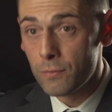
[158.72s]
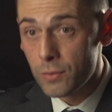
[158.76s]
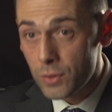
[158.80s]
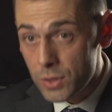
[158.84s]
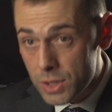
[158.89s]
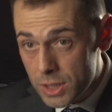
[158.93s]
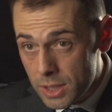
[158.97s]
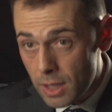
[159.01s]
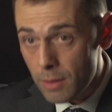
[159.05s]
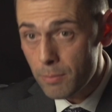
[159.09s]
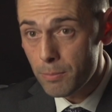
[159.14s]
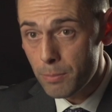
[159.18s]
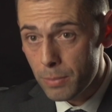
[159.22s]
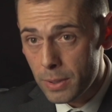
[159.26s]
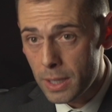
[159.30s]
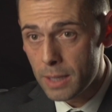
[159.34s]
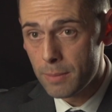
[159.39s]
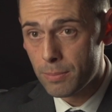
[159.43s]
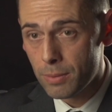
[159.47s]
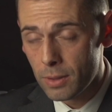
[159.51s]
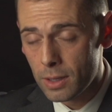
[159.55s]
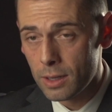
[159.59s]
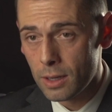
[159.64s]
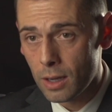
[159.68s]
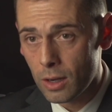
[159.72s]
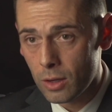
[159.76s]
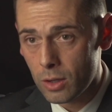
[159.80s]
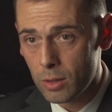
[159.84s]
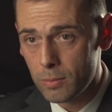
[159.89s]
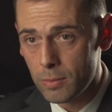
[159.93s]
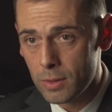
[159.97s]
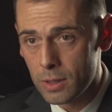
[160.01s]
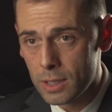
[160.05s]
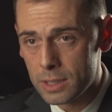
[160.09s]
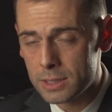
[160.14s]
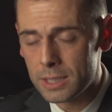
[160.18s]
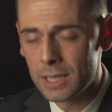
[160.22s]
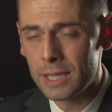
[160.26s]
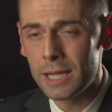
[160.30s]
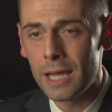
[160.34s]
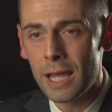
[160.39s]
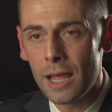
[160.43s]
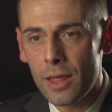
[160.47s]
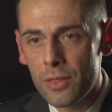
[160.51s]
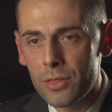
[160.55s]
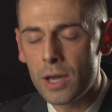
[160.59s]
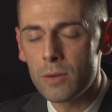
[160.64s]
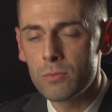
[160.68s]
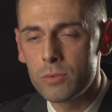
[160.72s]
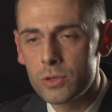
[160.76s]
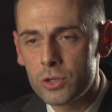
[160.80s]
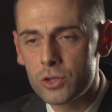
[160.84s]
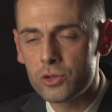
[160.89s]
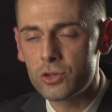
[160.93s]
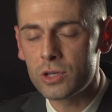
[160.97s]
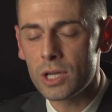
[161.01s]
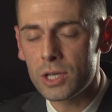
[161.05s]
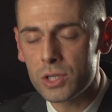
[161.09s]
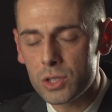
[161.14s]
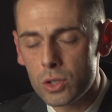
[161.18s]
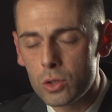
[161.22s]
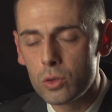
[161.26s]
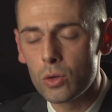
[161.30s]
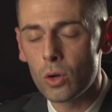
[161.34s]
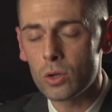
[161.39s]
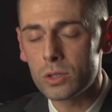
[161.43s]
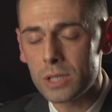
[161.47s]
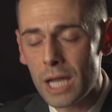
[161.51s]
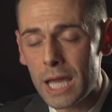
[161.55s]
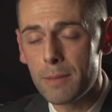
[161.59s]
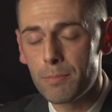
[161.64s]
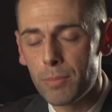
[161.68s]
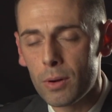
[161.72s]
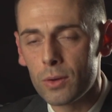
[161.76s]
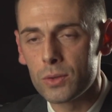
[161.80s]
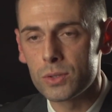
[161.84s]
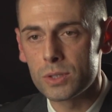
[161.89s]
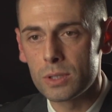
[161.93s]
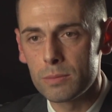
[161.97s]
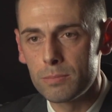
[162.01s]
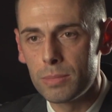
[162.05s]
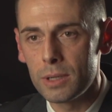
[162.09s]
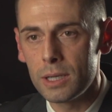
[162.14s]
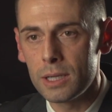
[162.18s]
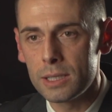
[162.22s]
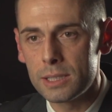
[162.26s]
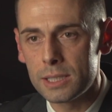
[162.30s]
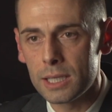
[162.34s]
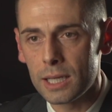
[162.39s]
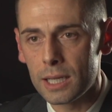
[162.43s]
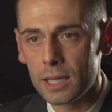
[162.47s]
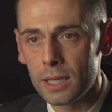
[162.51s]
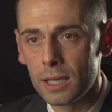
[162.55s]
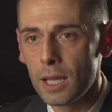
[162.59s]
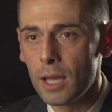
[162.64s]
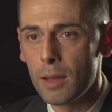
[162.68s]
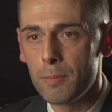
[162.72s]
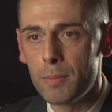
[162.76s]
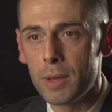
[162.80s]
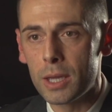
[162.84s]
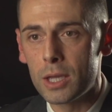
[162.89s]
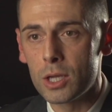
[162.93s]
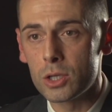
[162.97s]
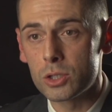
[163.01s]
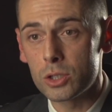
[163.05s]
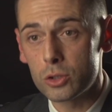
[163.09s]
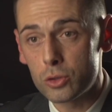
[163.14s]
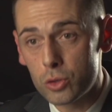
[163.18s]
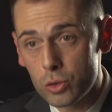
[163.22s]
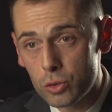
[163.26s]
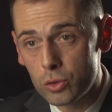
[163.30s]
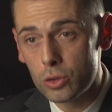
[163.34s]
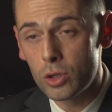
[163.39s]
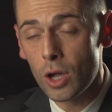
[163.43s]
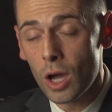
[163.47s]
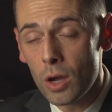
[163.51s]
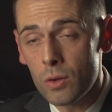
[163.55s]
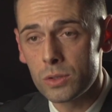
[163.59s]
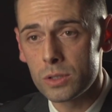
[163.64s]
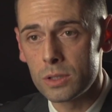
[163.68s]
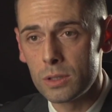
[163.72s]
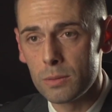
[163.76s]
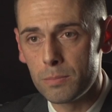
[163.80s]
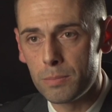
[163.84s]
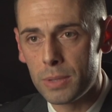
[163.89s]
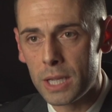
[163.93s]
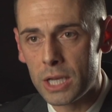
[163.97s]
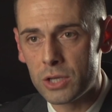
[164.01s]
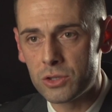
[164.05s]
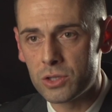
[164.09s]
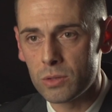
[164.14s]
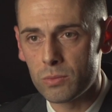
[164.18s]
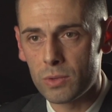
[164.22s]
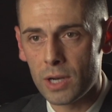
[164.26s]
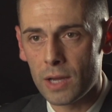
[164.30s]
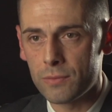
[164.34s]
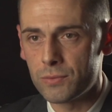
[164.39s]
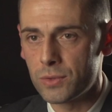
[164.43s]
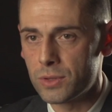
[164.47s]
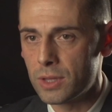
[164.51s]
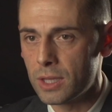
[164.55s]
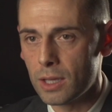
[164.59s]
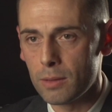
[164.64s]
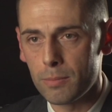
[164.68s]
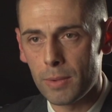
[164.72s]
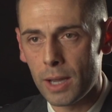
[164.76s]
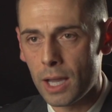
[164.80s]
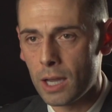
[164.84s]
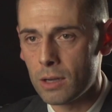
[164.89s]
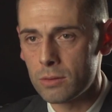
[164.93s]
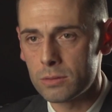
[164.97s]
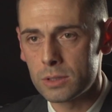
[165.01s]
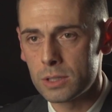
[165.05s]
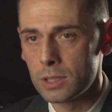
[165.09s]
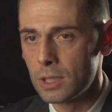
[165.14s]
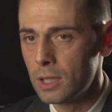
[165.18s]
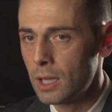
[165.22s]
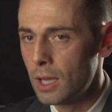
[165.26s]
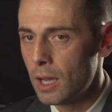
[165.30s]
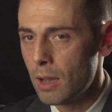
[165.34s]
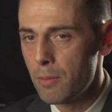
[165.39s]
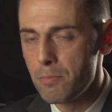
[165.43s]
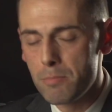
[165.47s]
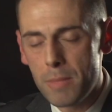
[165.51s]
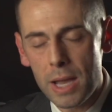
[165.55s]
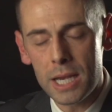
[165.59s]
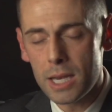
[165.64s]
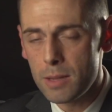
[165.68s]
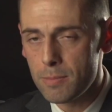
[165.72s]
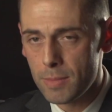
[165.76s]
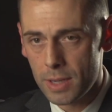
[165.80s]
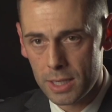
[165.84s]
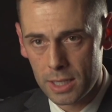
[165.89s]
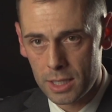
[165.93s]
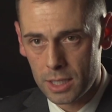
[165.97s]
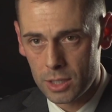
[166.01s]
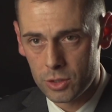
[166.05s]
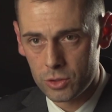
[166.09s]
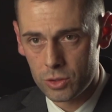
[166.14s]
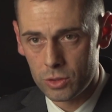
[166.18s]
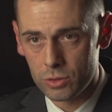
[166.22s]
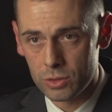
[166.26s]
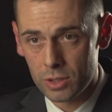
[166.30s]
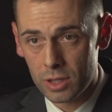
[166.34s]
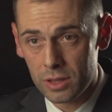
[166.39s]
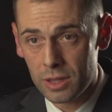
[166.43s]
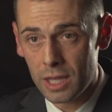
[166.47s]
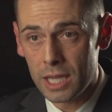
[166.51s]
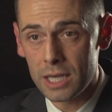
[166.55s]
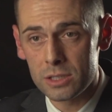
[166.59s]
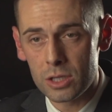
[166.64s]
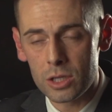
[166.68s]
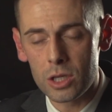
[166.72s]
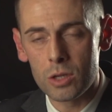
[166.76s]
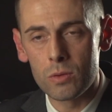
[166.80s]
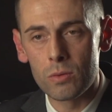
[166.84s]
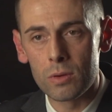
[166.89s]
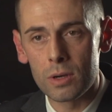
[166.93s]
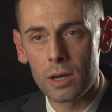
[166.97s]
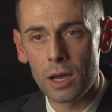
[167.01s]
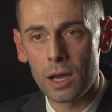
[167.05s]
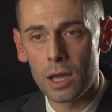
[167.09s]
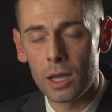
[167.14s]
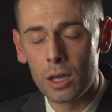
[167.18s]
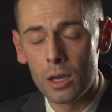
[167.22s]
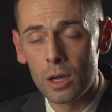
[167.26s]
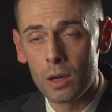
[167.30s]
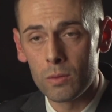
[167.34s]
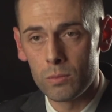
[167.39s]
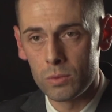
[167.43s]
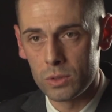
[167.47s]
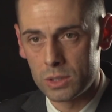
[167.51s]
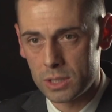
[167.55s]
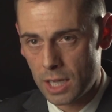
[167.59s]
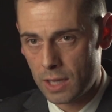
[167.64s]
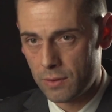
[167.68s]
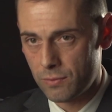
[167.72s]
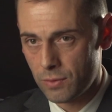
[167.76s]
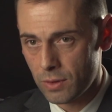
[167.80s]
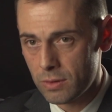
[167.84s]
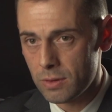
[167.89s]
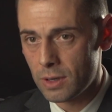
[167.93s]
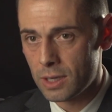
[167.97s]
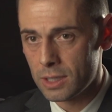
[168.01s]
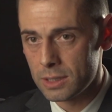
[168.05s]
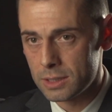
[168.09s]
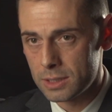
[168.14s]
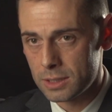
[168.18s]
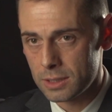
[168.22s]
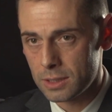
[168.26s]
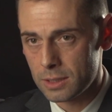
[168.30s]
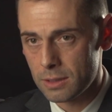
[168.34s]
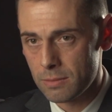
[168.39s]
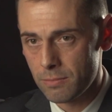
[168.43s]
For some people in our community, that was just not a possibility, because to go to the beach, they will have to think about many, many issues, things that you and I would take for granted.